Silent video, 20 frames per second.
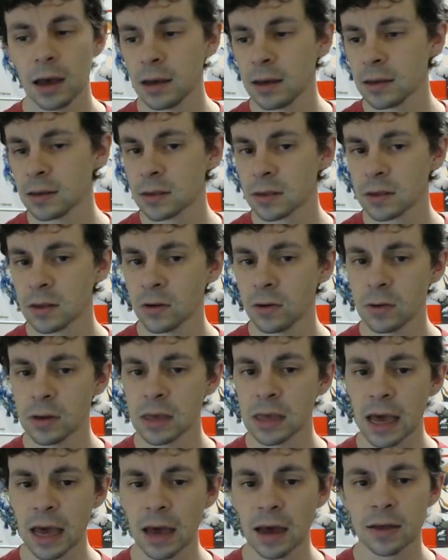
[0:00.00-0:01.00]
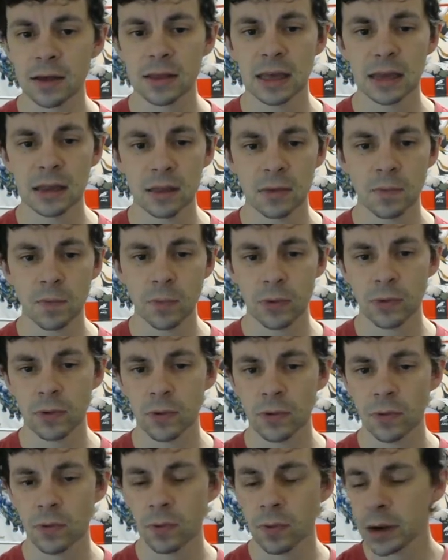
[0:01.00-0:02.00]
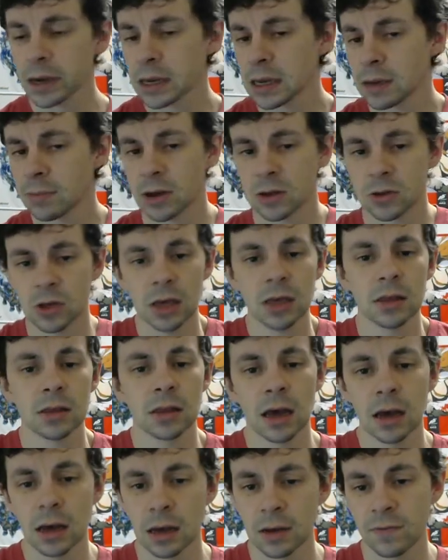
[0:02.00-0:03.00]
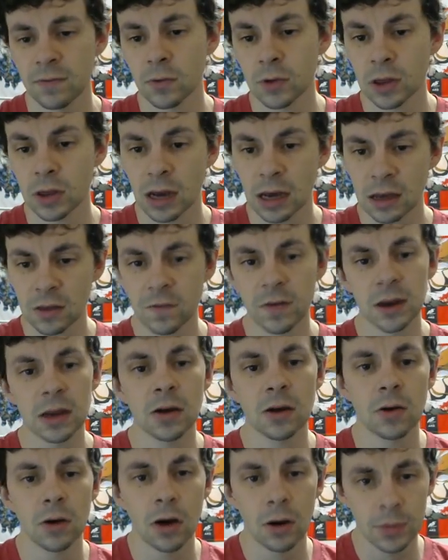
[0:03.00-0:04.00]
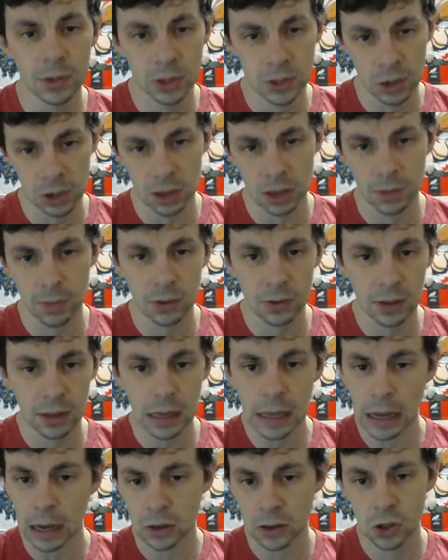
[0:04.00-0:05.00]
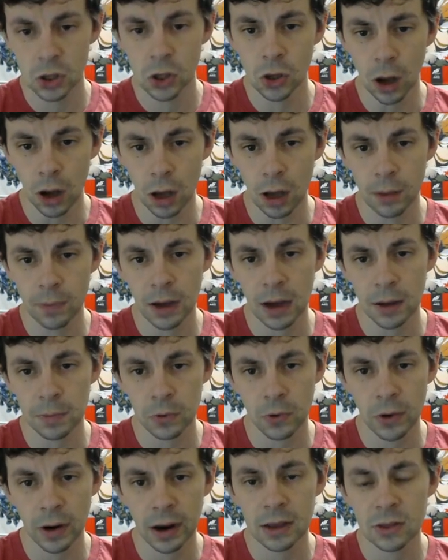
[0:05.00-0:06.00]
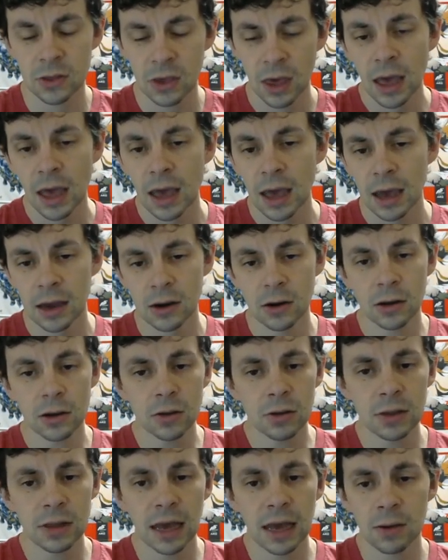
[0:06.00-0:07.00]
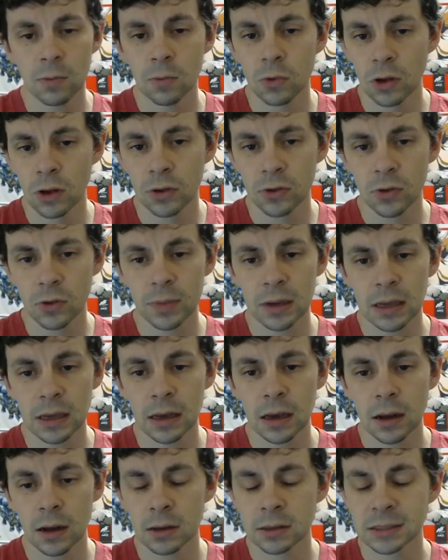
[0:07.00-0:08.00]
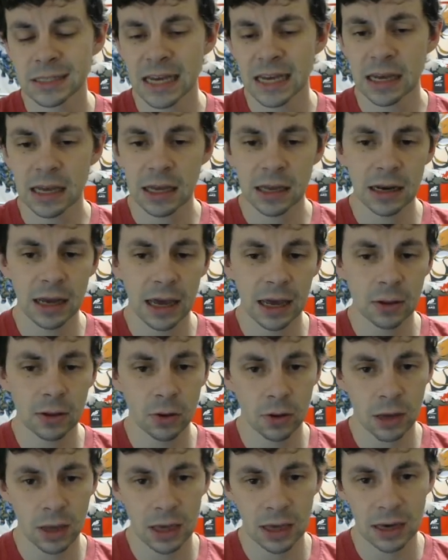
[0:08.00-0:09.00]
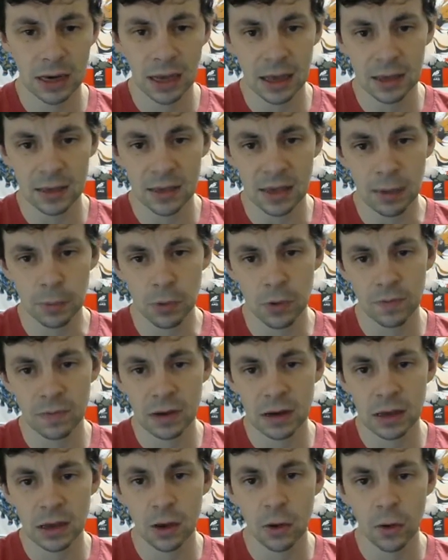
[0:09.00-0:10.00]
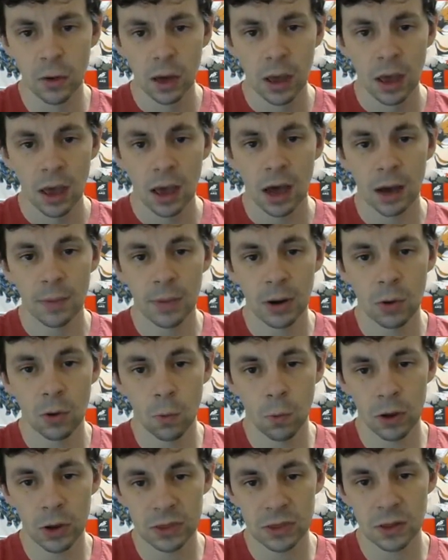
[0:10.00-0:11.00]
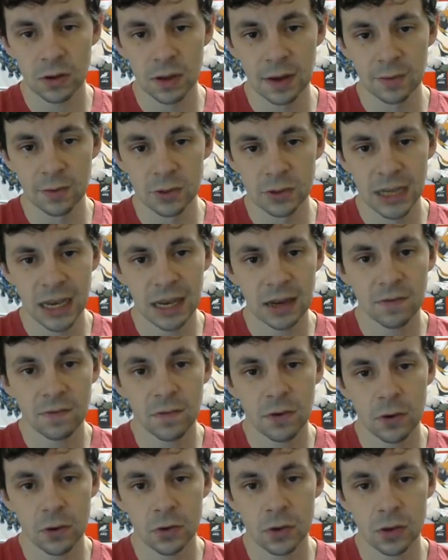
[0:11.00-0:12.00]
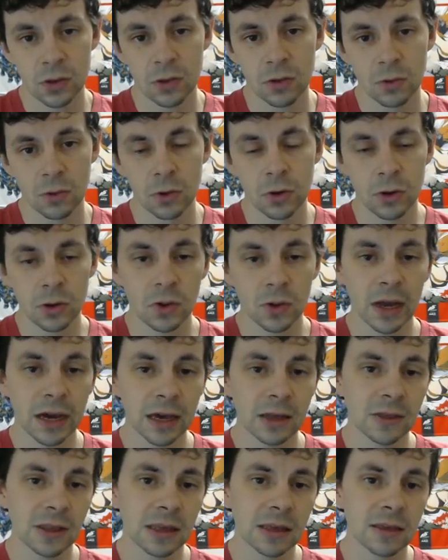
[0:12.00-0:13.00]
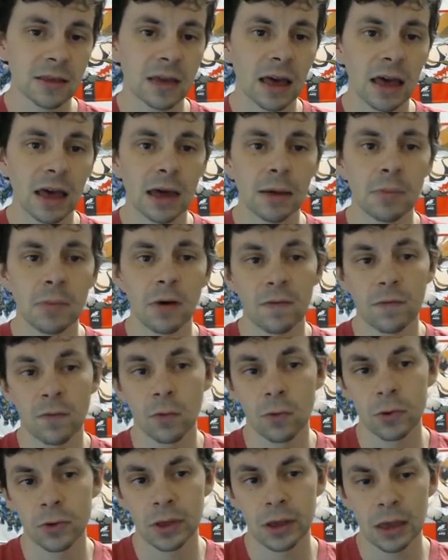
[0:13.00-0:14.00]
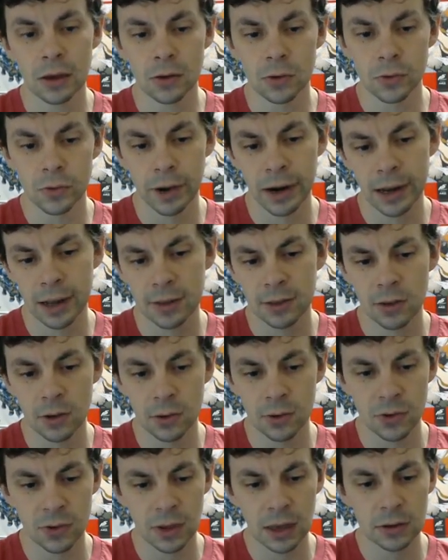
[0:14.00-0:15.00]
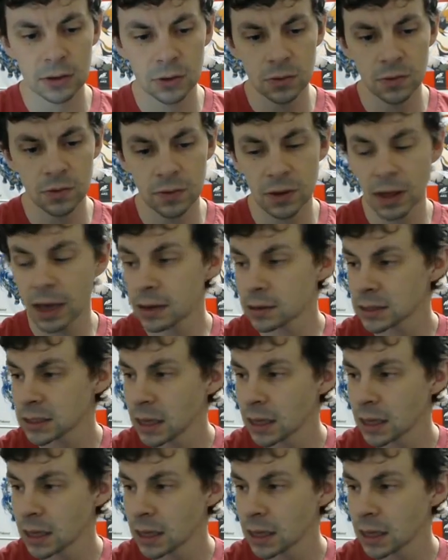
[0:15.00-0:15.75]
So yeah, that's pretty much it. For the next video, I'll be talking about the job upgrades. Not only that, we'll also be taking a look in a separate video about what the level 10 versions look like this time for guild raid, so stay tuned for that.